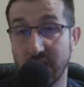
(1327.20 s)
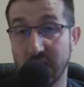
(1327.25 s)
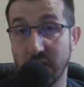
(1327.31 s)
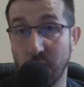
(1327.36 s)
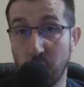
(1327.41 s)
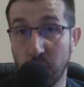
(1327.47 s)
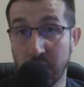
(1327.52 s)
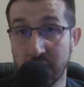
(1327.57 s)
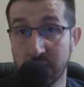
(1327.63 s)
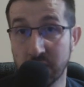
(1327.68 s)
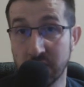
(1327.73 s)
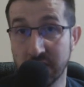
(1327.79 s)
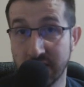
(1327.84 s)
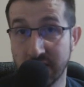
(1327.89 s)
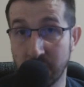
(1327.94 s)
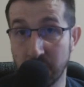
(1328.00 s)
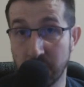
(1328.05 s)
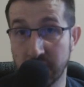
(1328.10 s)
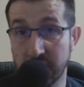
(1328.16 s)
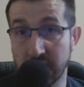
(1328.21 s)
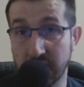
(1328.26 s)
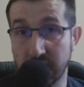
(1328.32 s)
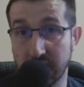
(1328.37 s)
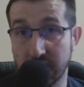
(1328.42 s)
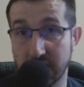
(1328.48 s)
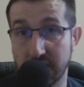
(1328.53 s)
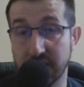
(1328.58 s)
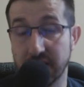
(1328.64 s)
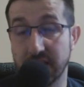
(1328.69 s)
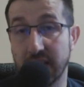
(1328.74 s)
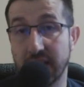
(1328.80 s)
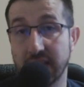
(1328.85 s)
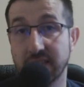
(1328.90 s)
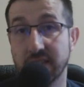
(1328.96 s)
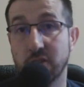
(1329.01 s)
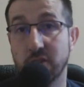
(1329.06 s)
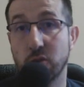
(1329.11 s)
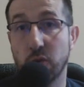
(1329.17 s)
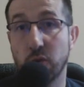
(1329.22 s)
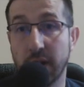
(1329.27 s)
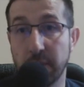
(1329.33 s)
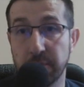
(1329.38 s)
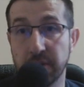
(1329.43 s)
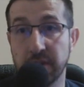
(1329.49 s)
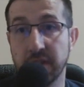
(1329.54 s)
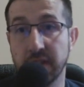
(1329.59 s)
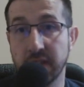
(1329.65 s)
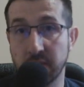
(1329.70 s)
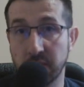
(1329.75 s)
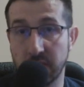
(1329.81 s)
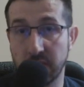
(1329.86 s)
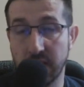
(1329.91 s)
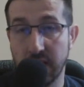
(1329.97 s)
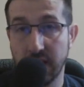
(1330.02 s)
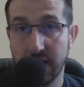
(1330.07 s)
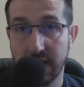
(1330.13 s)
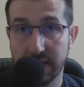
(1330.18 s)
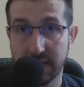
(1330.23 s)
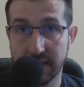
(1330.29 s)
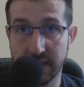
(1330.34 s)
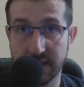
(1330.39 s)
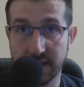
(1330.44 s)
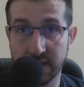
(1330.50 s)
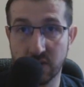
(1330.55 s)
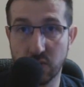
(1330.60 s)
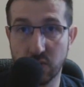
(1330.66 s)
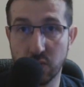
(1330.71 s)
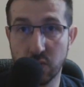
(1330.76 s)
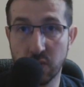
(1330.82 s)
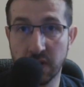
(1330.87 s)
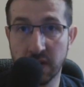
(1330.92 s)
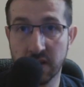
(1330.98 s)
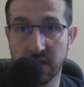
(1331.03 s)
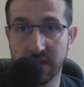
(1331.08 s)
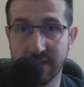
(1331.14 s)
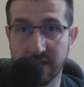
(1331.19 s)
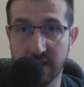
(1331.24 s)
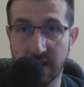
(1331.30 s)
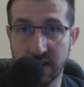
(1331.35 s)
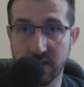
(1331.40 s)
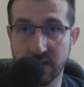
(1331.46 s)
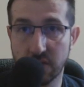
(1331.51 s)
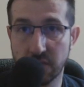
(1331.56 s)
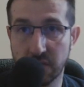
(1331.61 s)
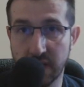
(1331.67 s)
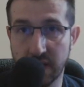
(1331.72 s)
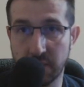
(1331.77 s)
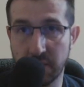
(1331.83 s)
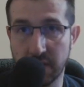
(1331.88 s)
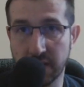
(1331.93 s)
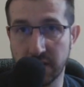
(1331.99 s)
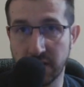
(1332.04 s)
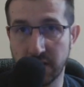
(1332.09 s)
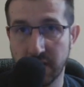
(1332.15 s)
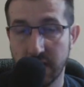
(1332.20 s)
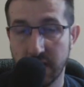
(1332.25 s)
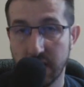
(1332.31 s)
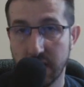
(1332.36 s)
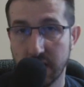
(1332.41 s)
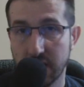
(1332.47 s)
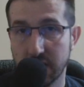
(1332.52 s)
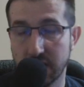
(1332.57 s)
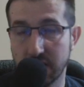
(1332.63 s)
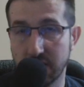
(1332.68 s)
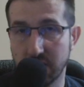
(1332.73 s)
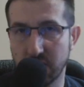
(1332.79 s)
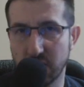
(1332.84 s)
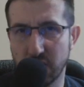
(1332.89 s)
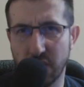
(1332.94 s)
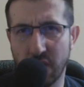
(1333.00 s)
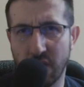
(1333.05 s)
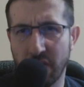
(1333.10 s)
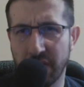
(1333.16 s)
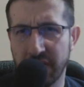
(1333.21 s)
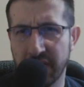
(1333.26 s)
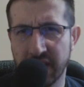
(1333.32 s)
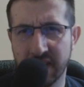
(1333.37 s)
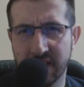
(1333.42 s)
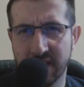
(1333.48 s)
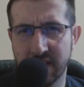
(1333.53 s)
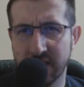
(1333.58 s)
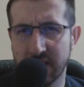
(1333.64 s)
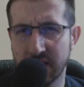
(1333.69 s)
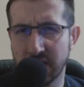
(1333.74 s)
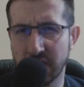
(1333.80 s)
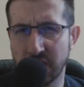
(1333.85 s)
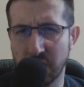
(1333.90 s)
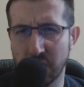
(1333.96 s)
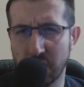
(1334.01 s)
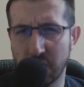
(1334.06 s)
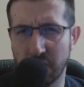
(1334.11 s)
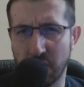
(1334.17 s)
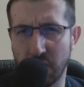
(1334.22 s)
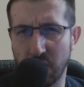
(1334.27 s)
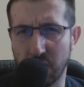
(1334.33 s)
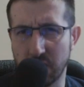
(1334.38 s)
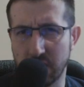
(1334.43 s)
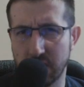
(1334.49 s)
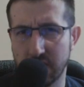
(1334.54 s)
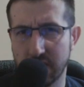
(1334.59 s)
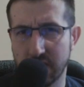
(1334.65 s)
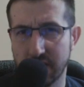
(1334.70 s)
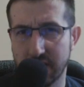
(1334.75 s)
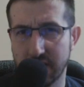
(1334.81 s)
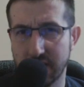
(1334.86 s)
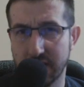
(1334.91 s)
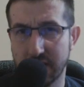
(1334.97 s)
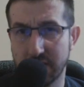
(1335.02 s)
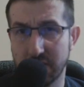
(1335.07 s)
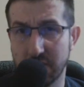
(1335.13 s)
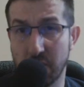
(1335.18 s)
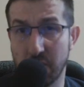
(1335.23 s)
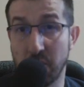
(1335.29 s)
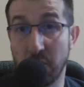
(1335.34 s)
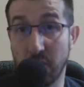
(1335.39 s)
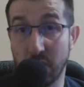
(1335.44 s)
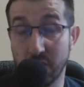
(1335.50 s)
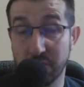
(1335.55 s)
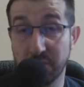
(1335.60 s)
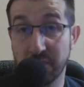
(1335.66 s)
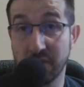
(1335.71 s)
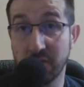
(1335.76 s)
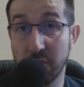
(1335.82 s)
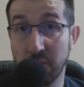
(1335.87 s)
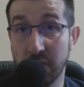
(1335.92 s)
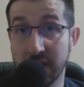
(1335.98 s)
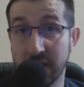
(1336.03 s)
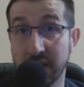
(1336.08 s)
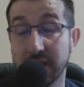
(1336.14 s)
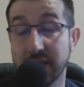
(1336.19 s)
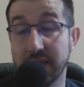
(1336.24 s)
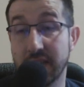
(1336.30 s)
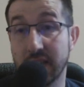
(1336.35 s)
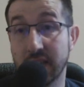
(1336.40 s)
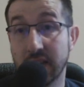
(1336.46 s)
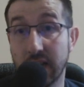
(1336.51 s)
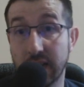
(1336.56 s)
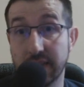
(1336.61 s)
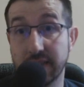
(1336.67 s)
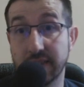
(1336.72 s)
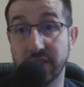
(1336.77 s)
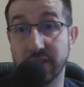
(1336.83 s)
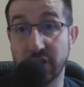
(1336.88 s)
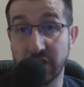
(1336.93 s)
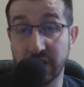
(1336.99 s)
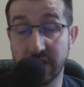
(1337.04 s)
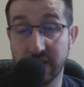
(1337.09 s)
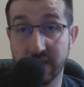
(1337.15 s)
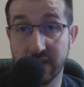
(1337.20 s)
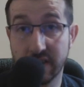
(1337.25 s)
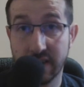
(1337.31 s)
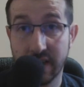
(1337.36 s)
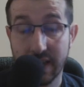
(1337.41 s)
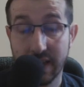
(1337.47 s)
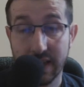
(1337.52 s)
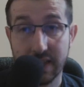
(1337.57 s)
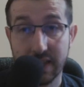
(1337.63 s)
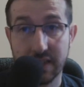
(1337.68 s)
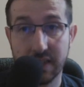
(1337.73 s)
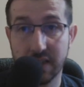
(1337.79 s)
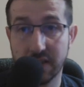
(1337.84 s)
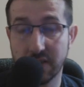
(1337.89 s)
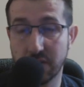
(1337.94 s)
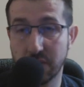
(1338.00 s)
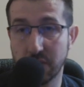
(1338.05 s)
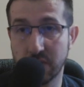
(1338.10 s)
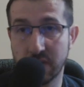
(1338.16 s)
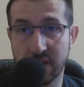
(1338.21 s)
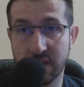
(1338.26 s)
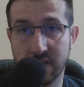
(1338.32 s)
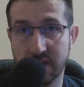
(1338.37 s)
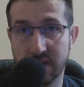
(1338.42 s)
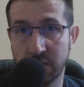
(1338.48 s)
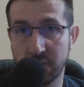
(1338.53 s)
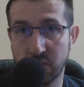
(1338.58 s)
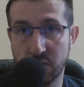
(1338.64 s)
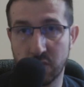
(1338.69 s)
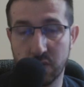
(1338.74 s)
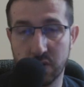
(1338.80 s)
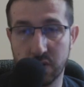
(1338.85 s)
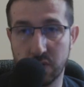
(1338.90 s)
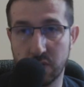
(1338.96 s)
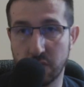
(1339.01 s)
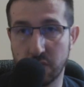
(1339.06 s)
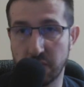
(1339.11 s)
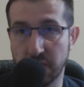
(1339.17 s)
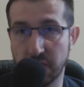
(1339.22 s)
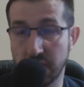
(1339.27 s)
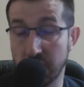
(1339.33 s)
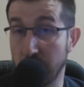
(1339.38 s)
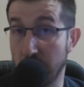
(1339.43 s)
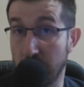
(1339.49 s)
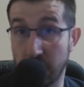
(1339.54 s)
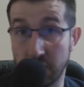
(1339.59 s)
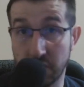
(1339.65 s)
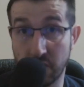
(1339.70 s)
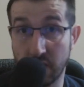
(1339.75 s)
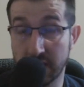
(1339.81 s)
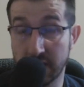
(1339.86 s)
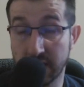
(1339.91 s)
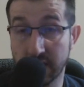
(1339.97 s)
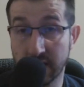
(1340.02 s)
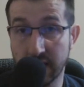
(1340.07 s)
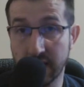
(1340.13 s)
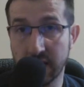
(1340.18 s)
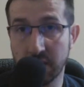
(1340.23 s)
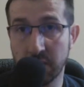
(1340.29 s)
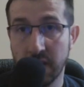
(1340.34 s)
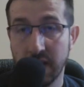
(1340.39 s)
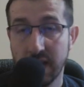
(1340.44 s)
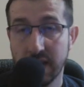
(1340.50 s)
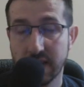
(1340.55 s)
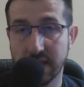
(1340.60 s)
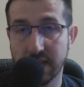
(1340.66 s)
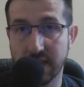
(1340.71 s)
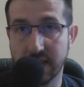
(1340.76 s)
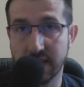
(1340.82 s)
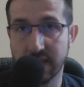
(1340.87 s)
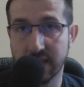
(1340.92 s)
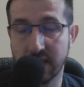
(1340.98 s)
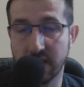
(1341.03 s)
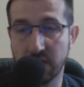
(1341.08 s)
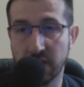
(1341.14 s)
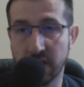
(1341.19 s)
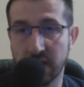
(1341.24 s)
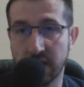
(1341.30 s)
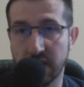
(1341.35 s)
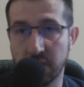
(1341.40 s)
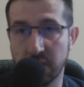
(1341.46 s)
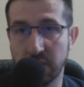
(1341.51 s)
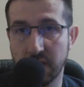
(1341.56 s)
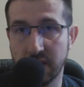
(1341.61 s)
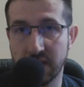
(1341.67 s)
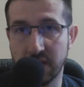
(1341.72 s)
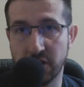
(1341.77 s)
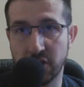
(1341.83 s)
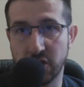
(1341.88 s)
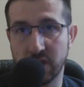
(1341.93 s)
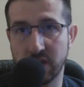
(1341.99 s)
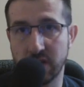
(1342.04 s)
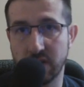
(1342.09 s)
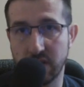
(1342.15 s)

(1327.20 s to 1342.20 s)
when you see somebody that has a crappy team that is doing tons of damage, don't think that it's your fault. Most probably that guy is a cheater. He is using some sort of modulated game that is giving him additional